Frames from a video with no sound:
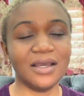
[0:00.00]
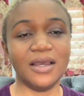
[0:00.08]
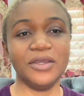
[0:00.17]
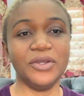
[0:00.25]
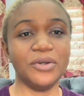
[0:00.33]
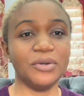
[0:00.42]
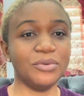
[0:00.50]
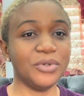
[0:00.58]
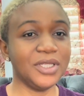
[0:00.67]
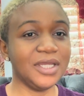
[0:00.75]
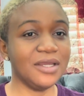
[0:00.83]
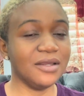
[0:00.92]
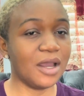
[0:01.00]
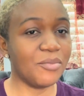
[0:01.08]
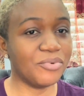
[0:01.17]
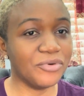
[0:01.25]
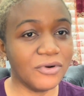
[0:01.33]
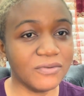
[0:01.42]
and you're already
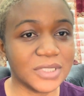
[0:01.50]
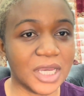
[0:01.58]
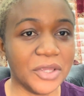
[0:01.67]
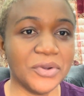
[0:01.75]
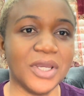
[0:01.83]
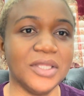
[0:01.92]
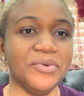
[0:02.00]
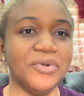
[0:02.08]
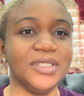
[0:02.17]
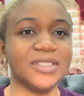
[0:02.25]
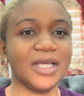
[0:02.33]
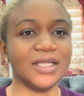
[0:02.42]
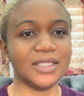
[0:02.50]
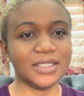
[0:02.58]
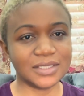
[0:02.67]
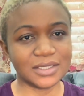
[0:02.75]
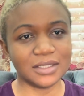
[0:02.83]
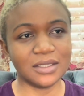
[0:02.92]
approved and you can already start
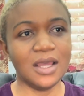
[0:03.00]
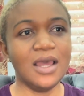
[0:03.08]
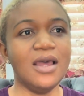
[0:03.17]
listing.